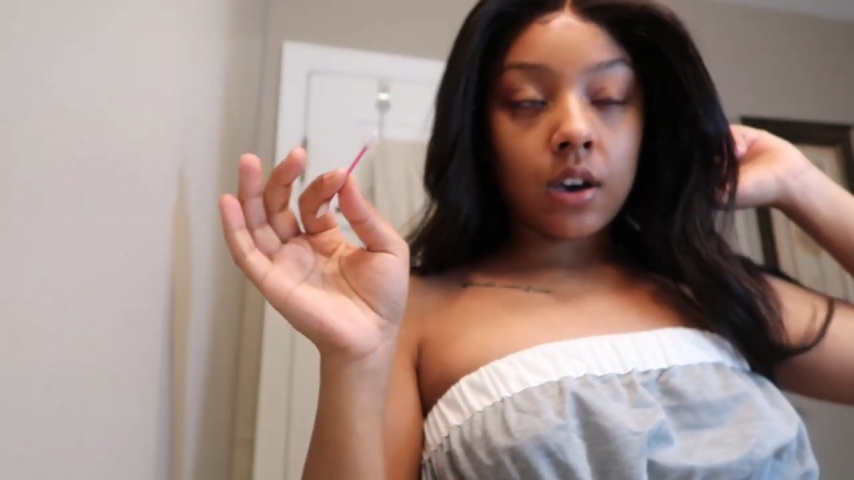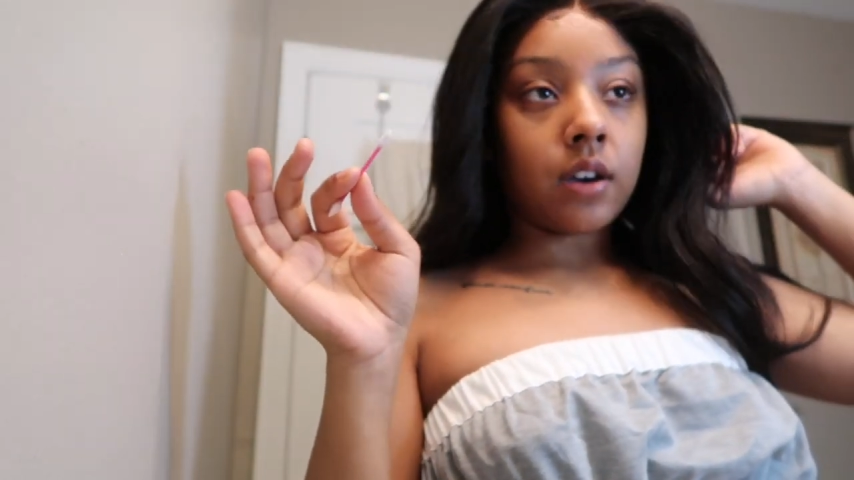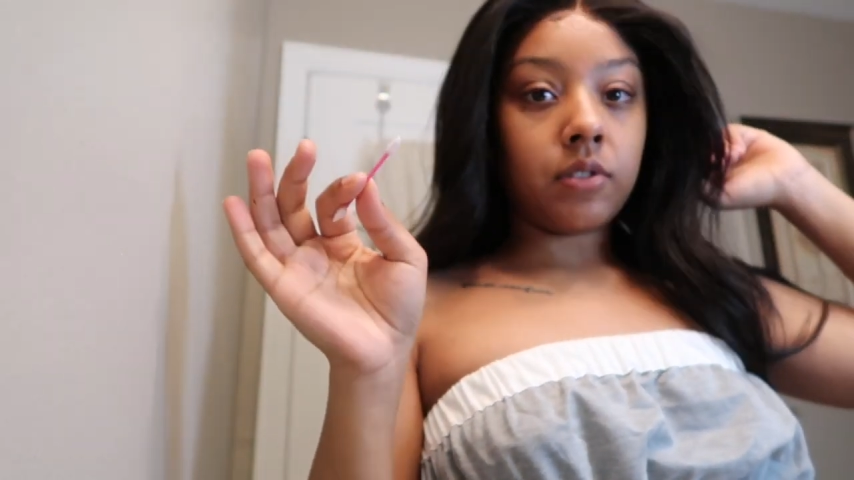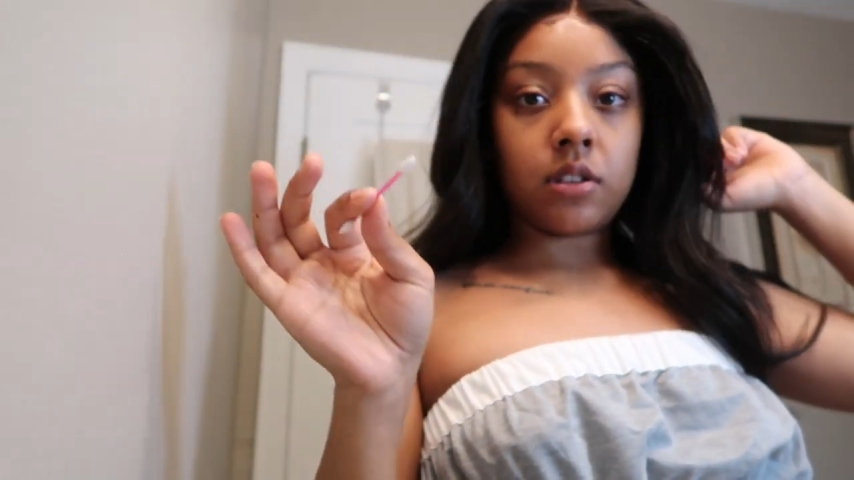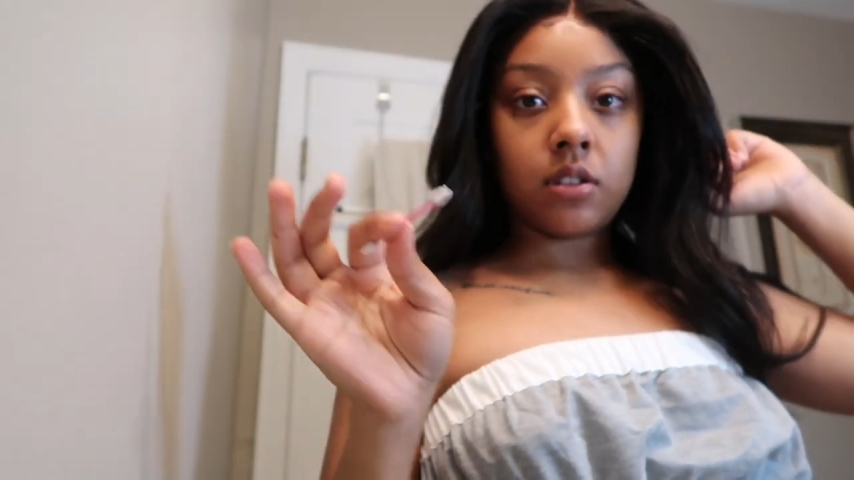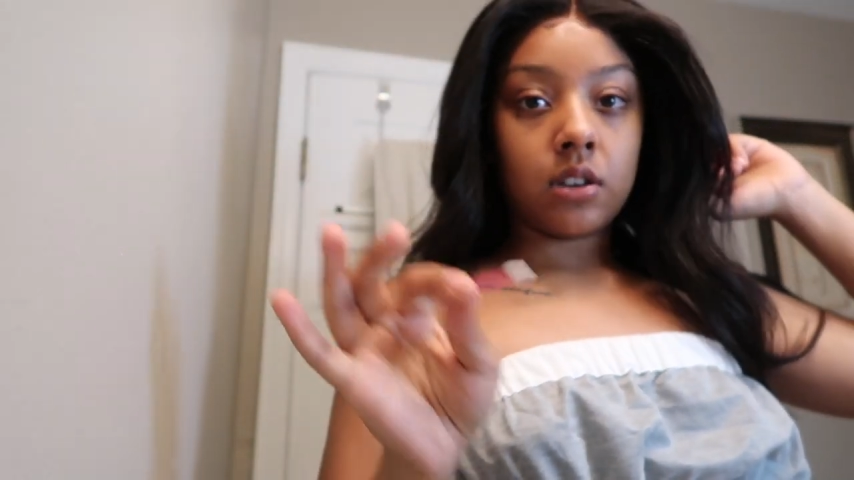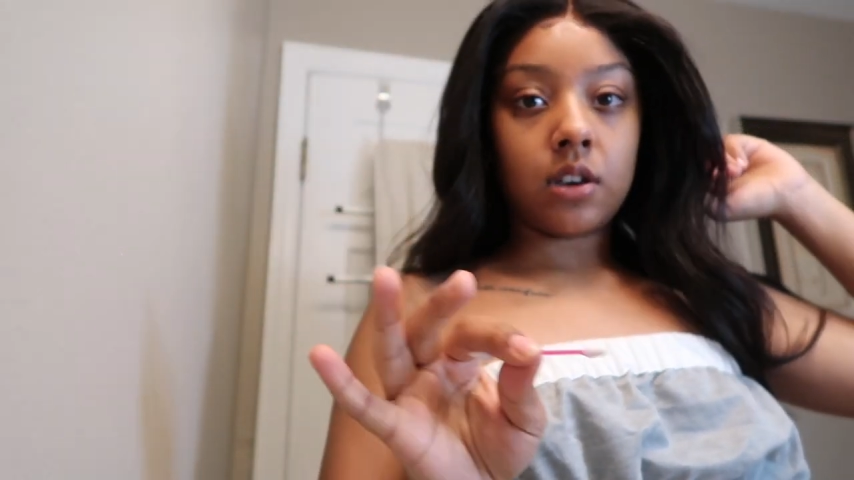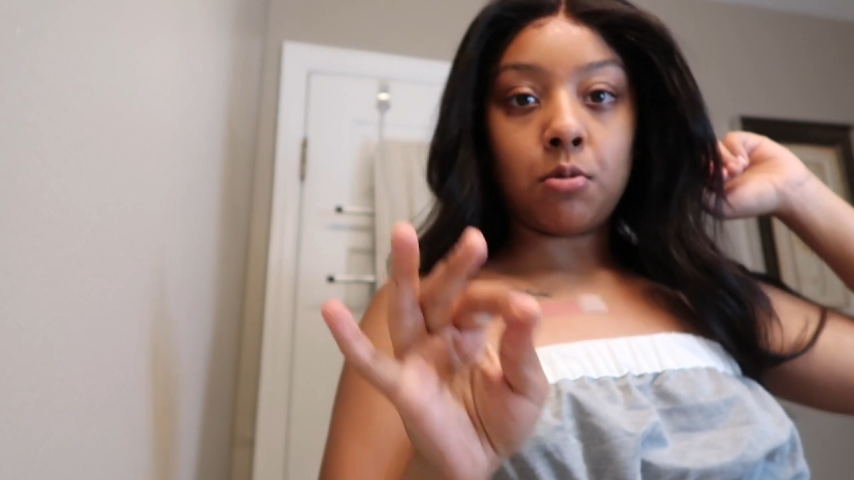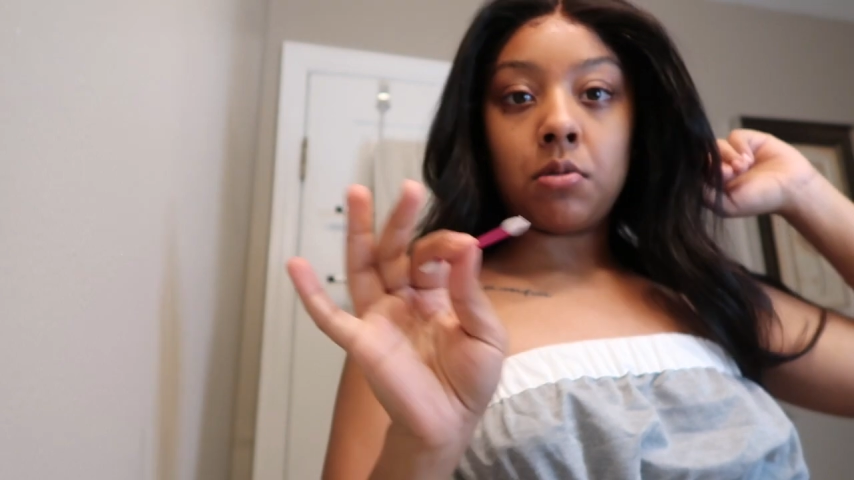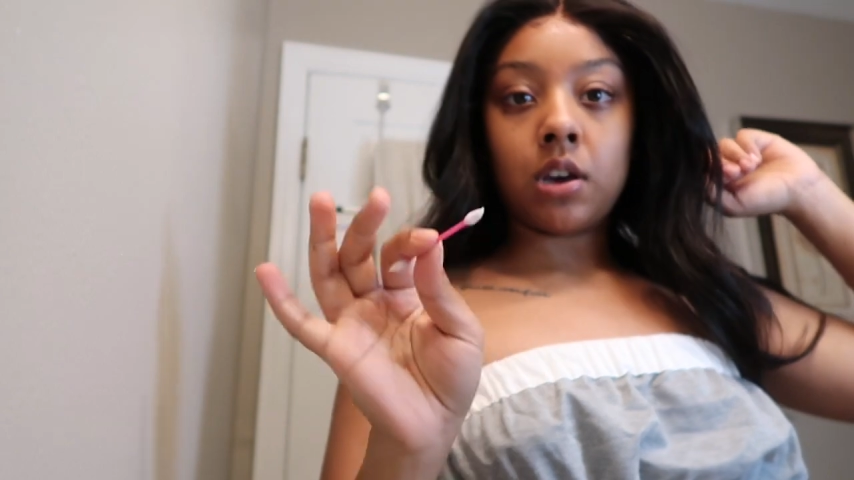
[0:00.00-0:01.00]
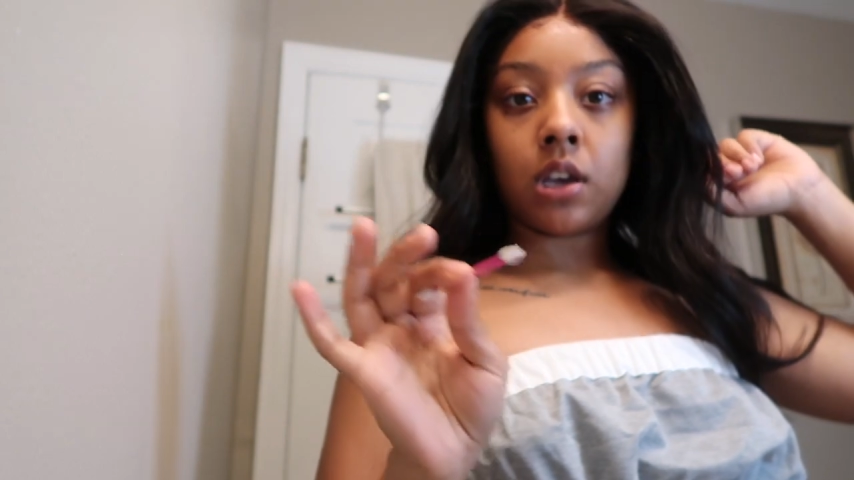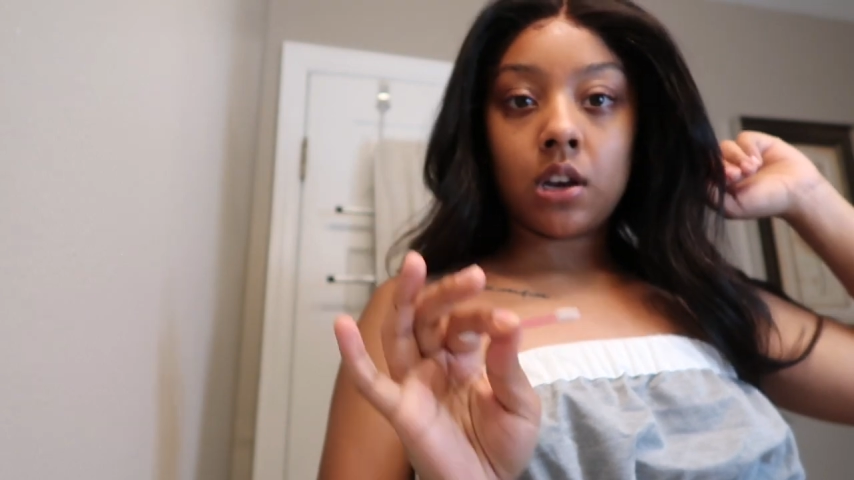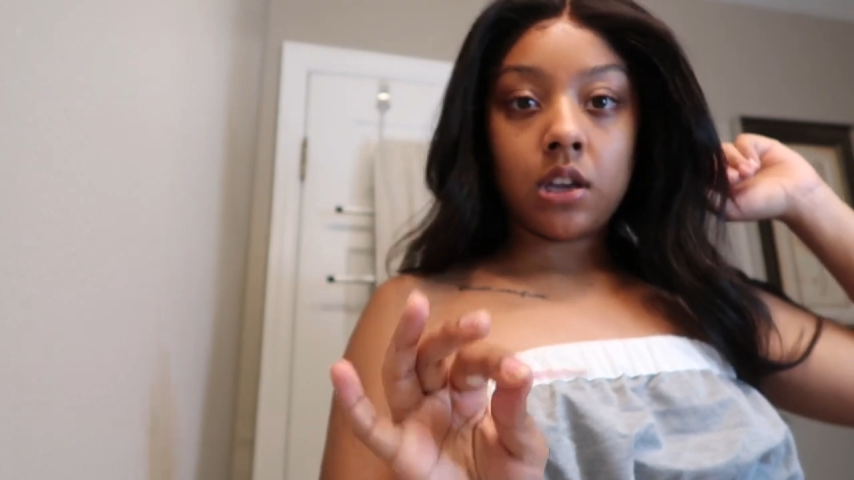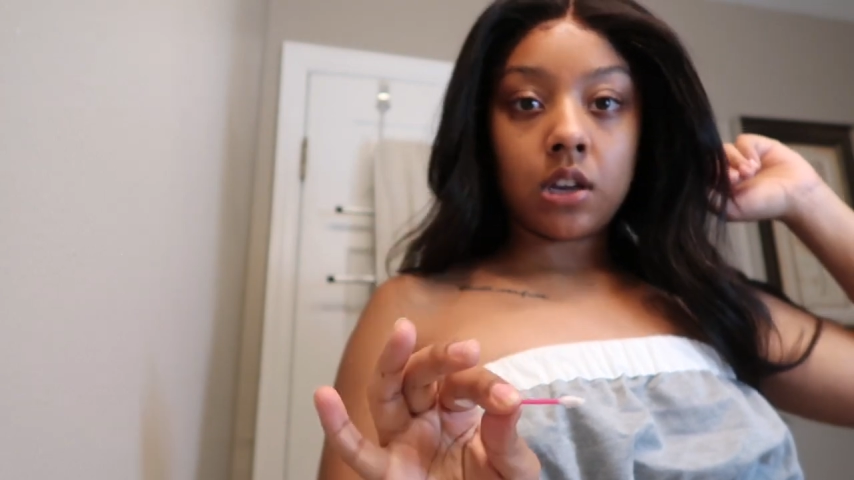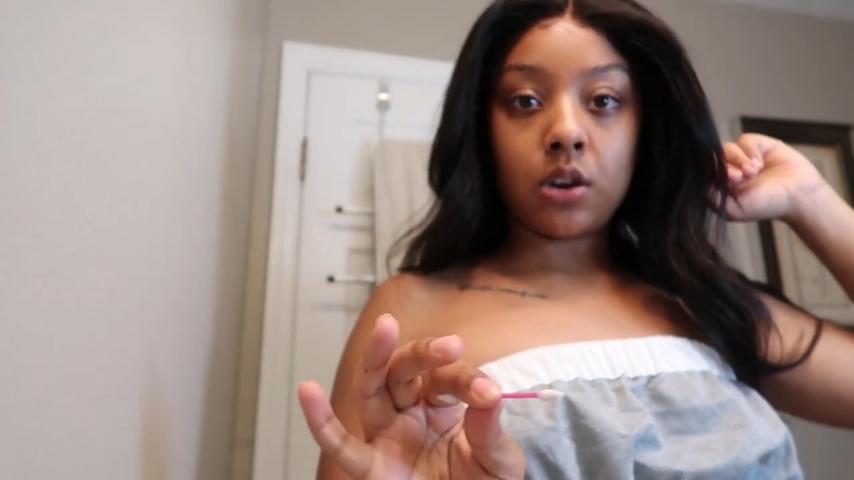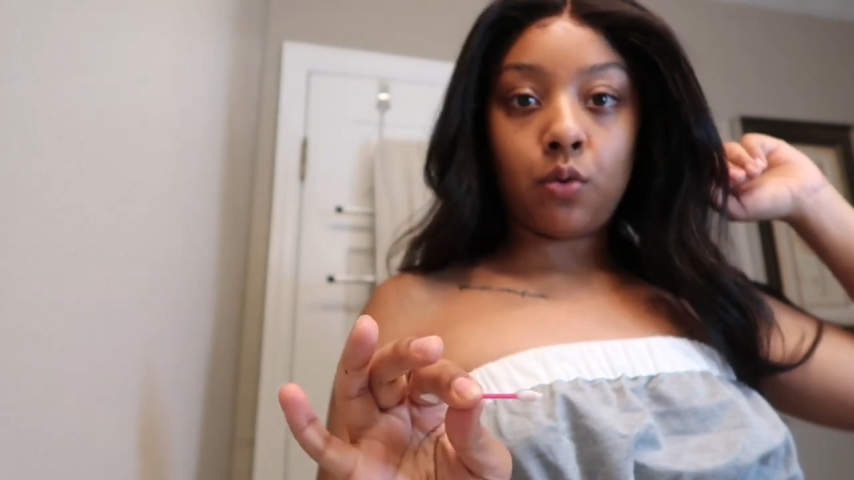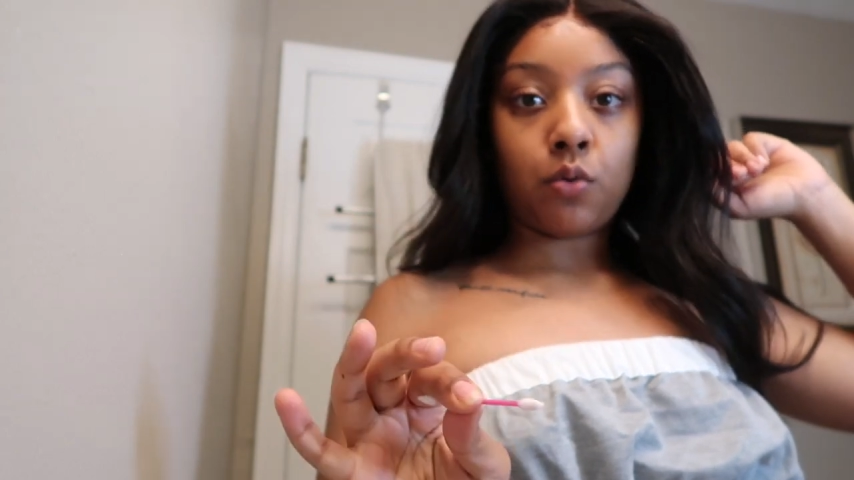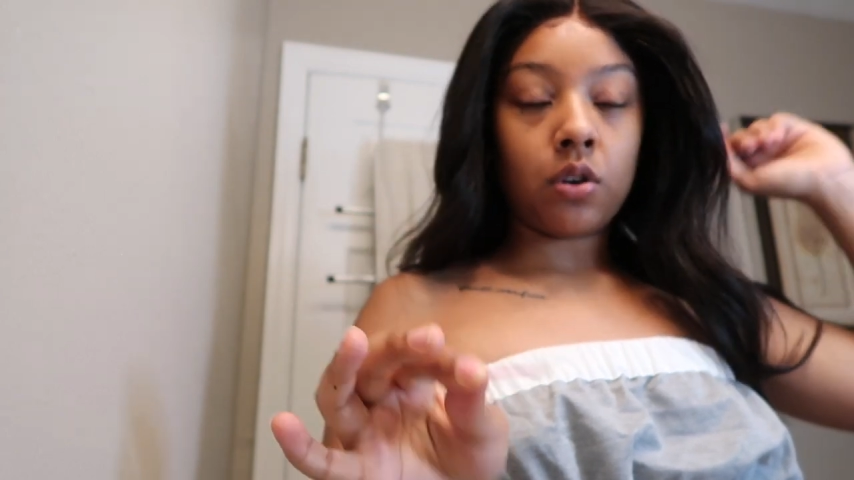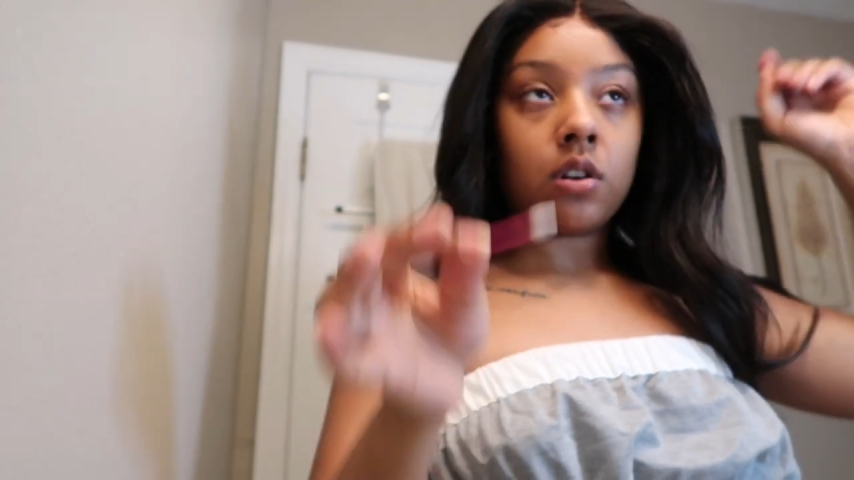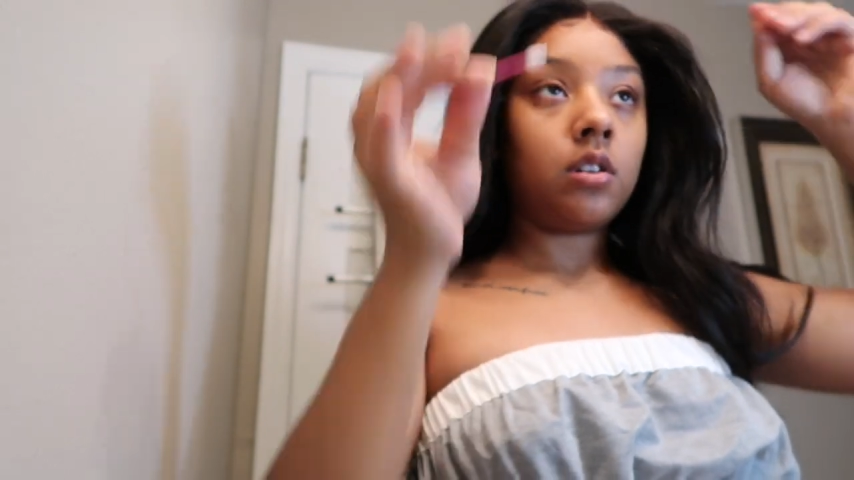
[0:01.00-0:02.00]
Obviously, I am not getting in any
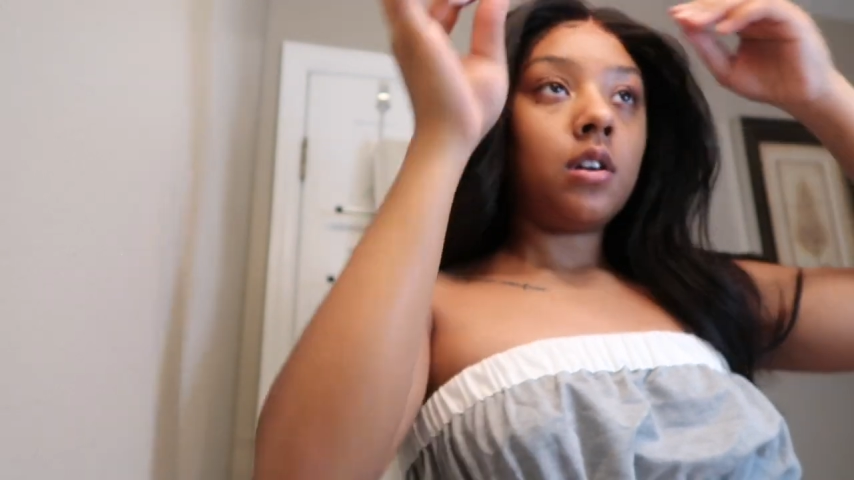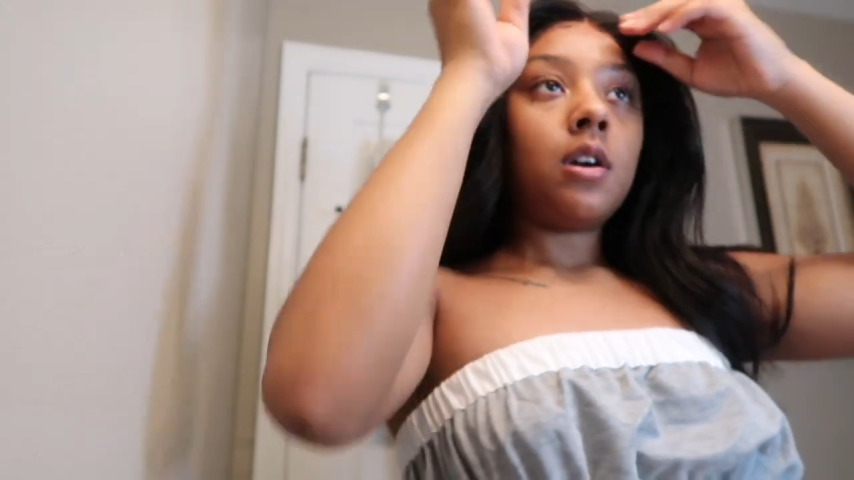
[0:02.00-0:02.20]
water,